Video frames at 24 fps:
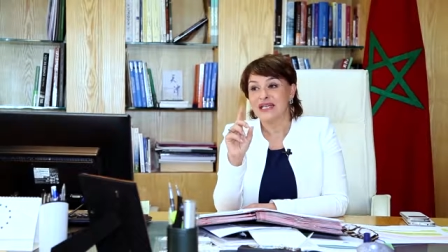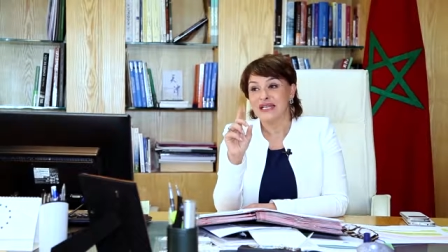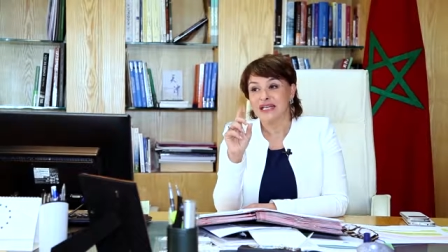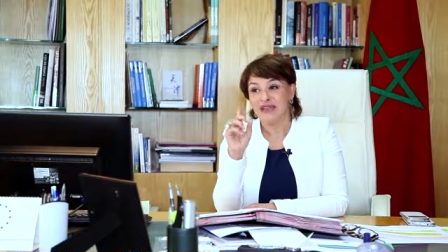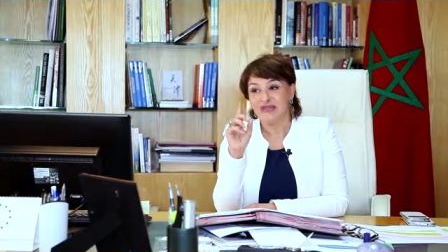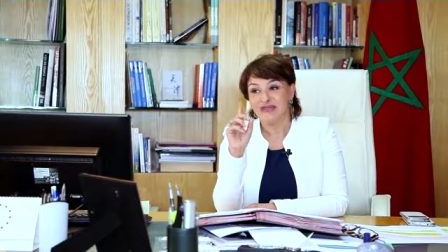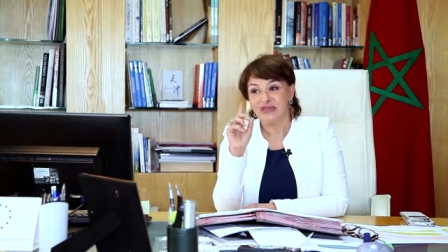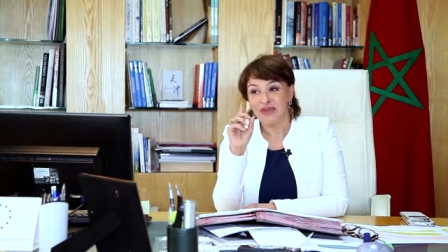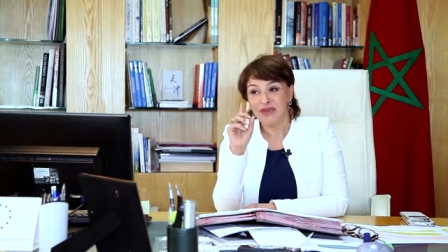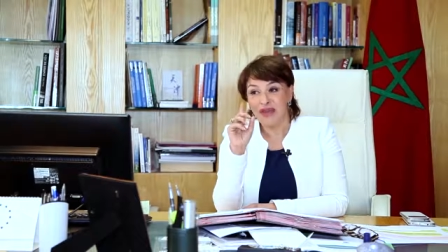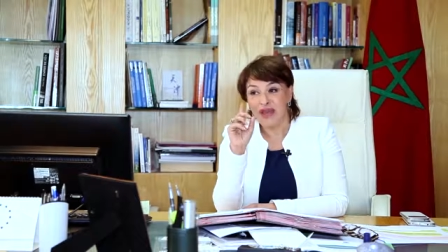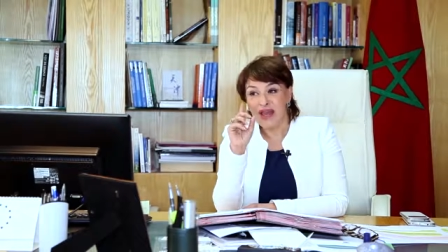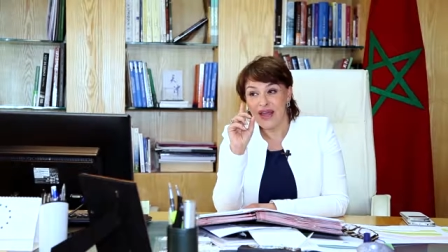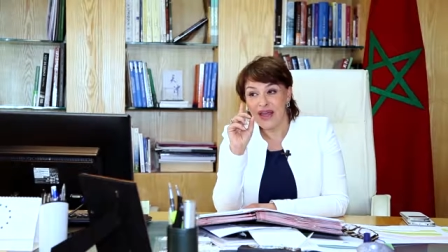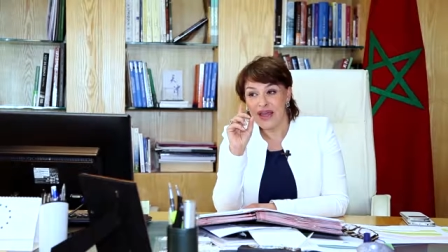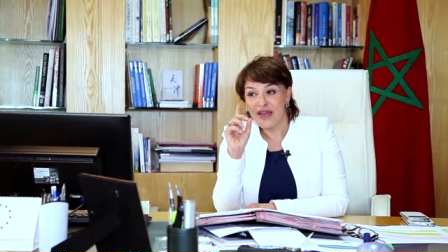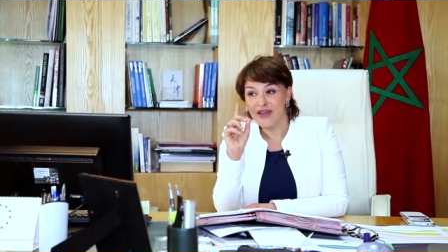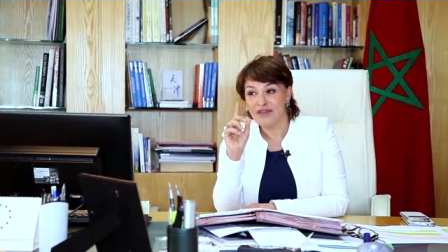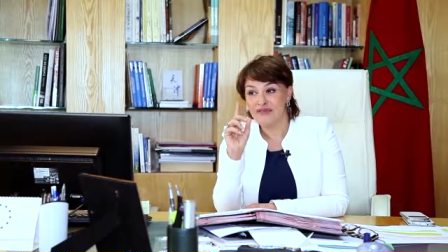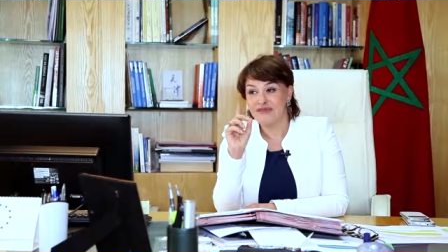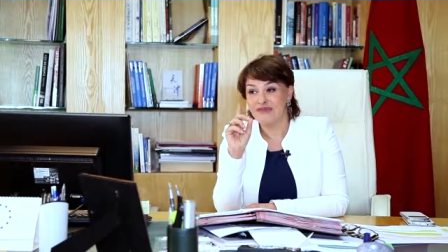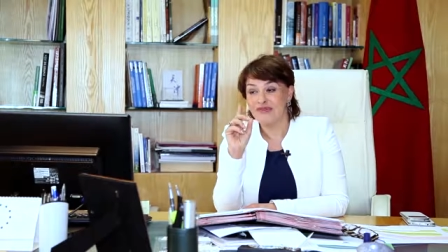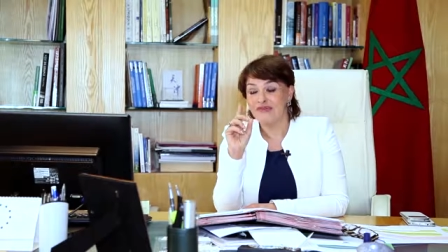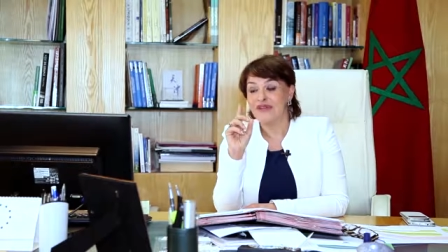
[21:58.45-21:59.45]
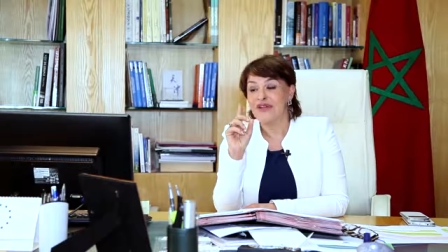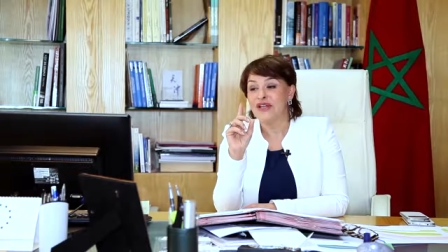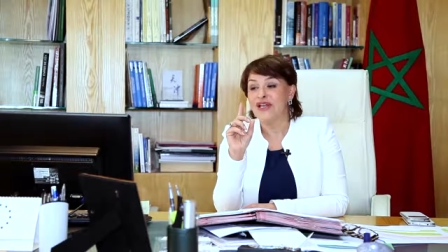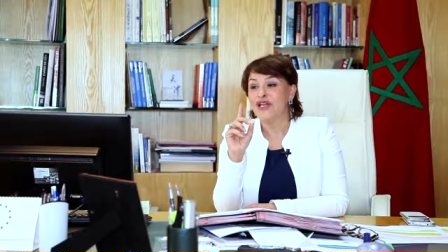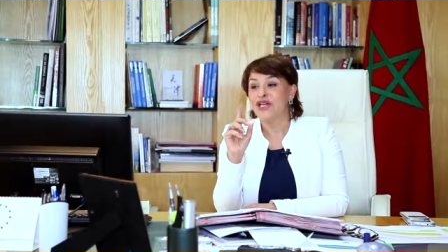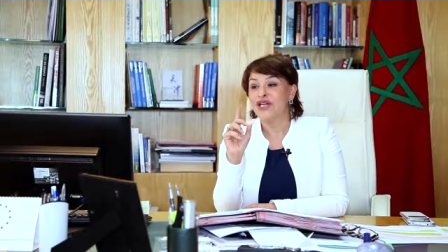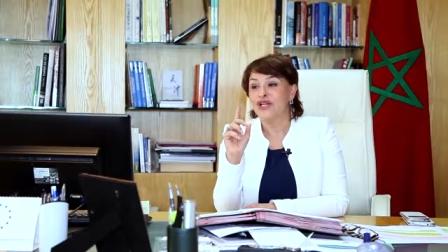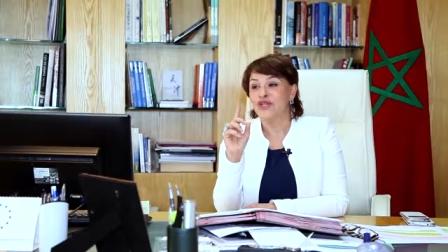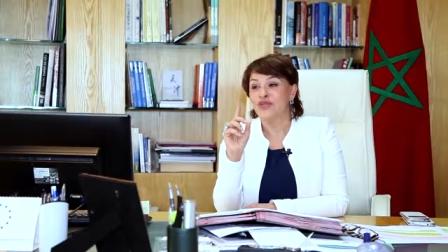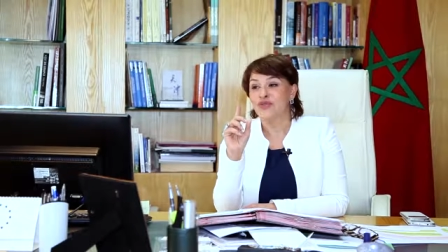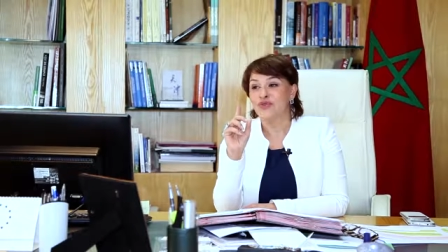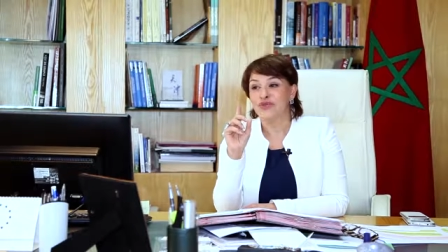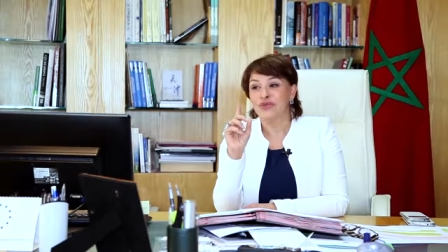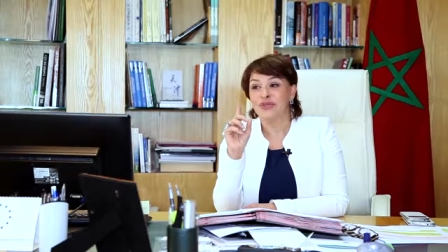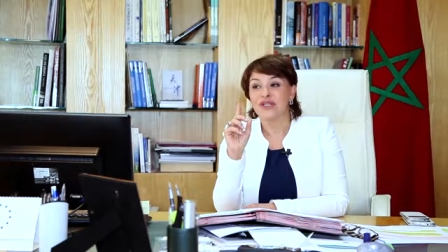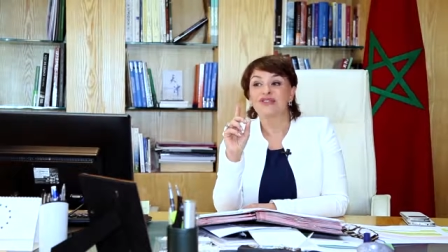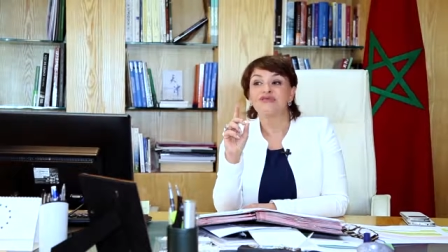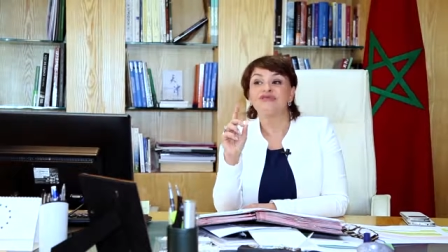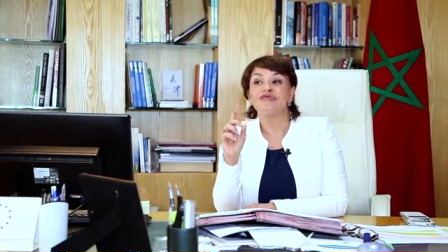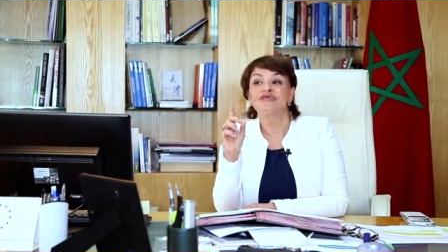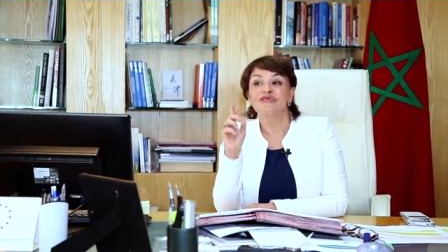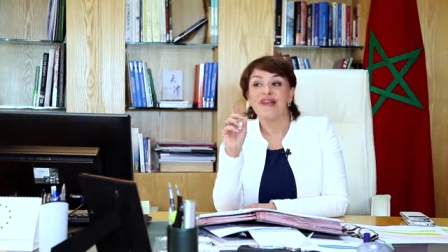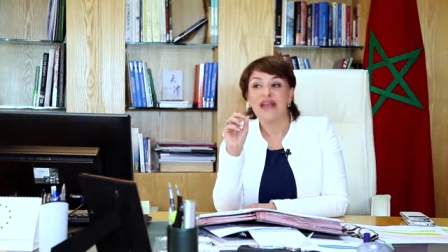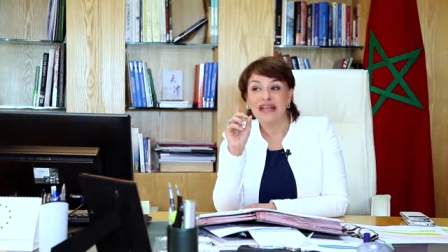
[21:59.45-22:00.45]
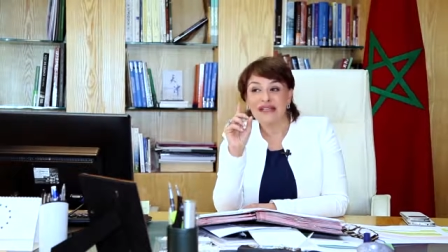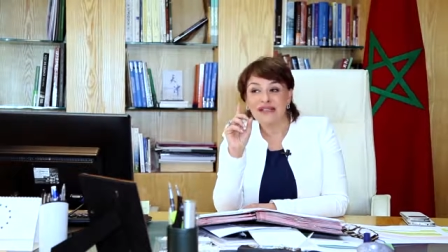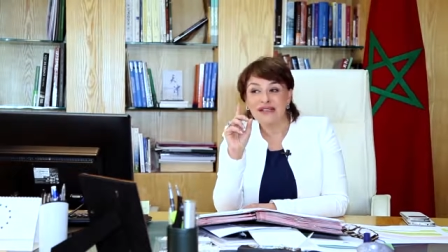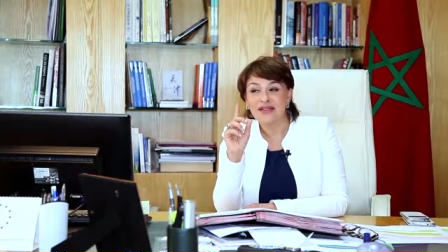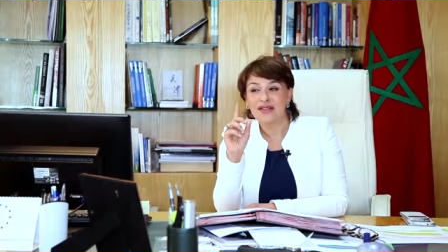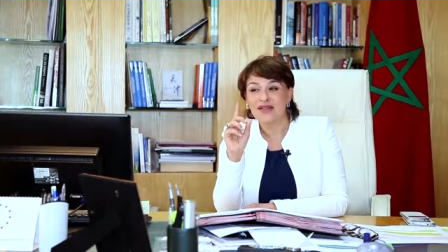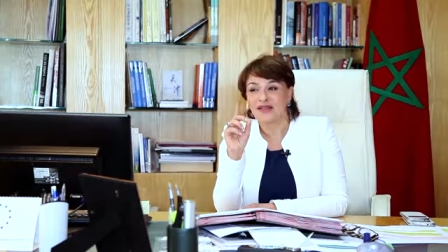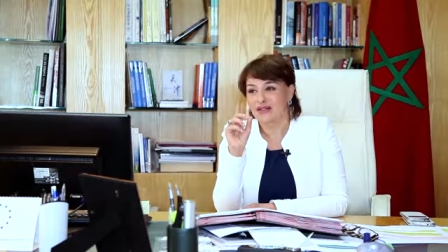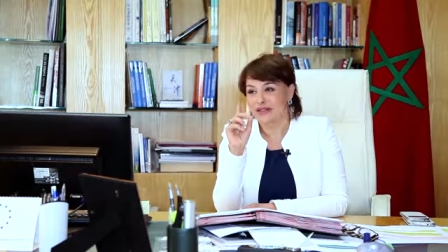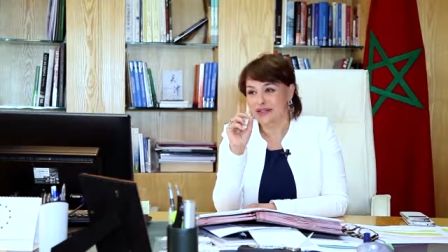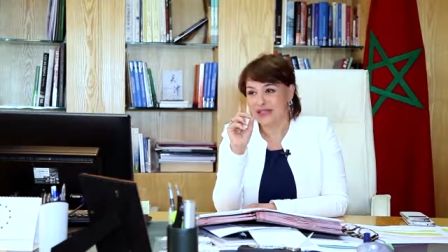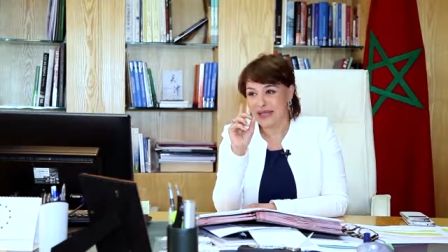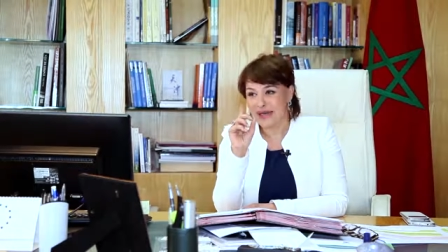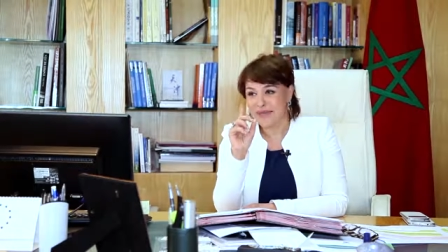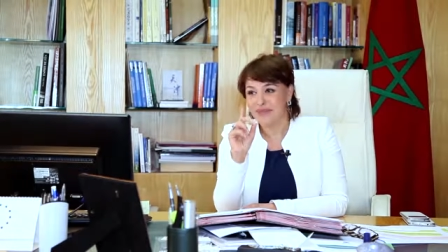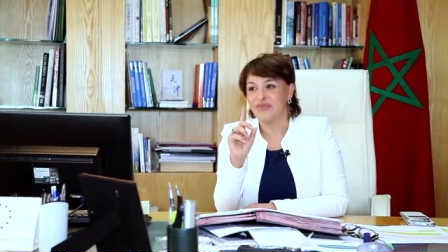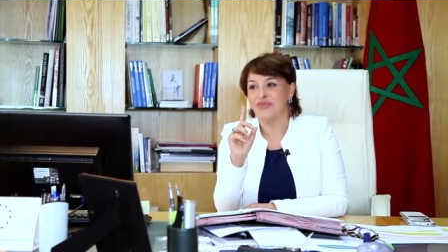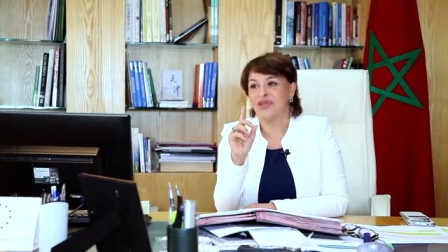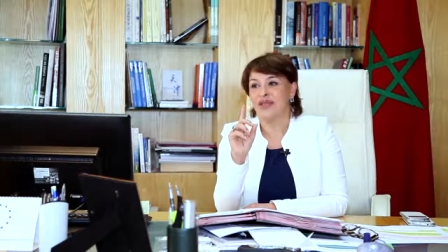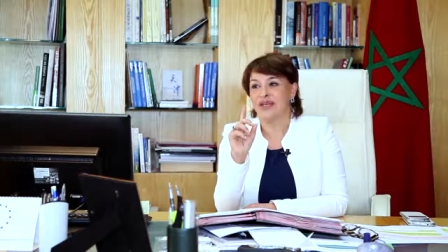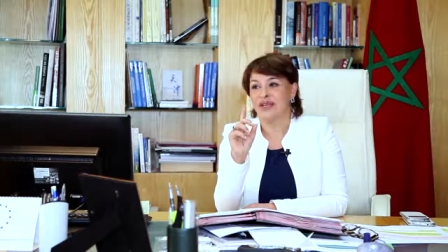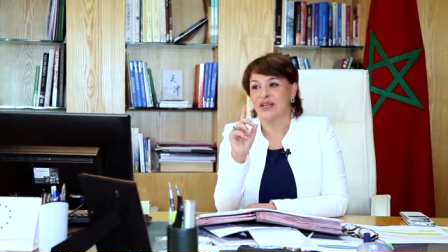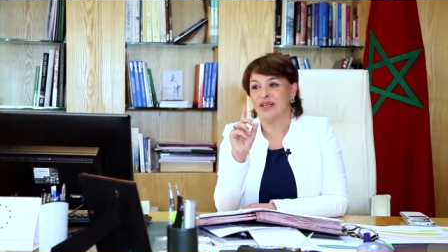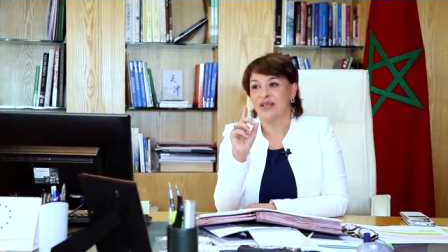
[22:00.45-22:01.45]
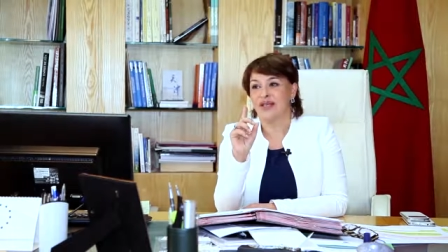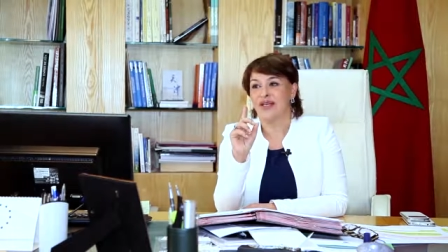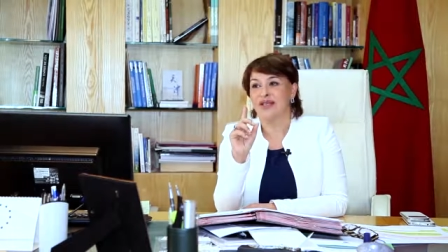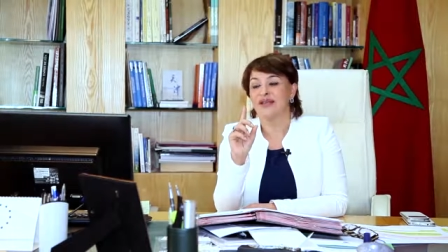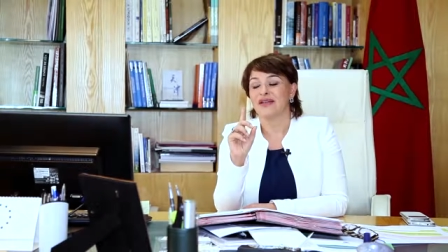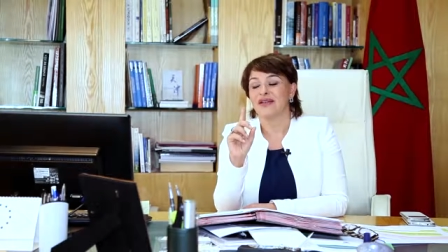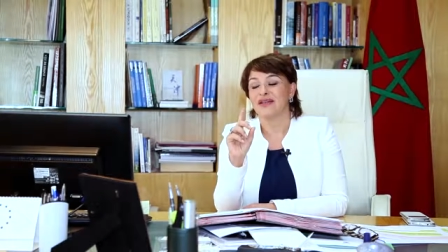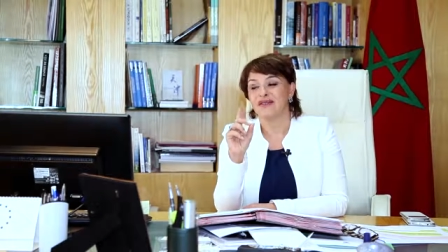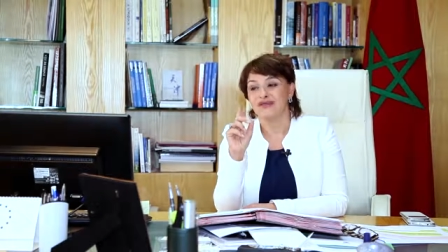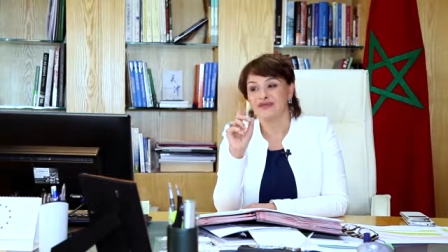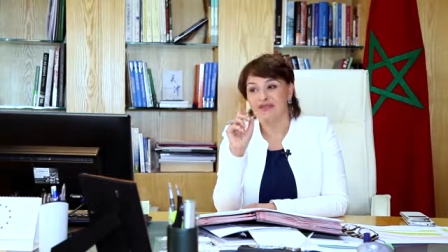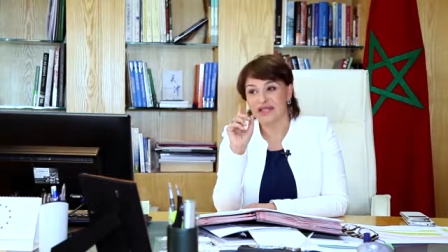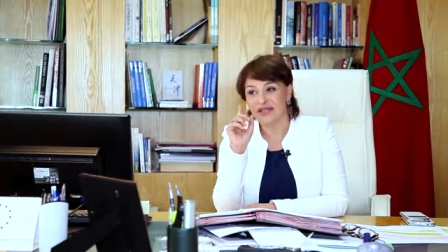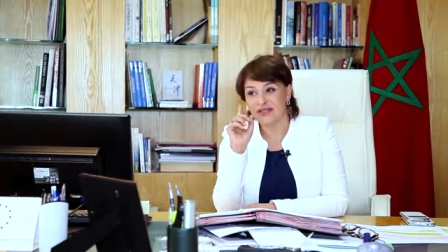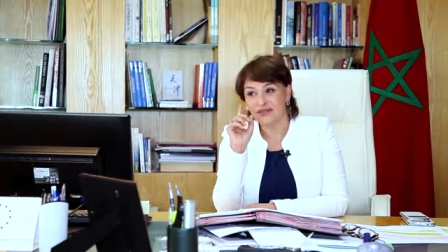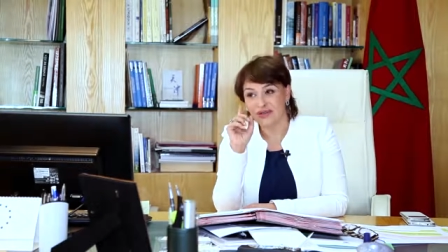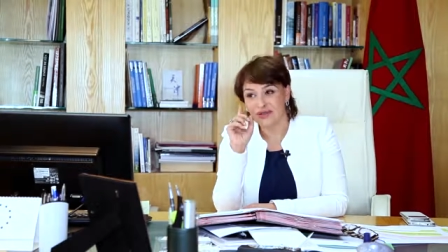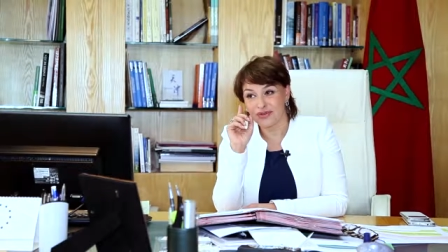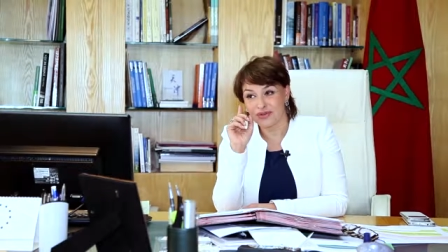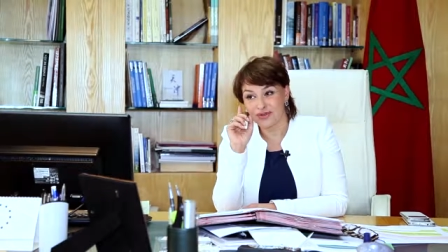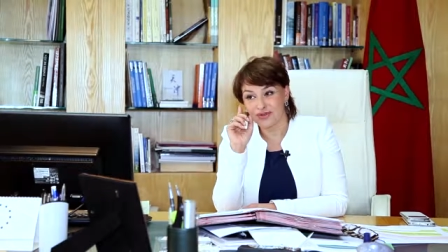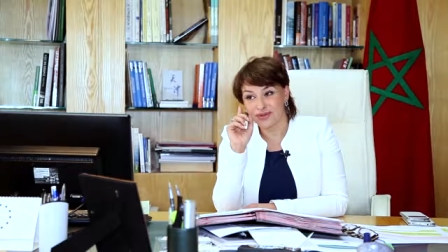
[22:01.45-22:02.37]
if you have to invest on something, invest on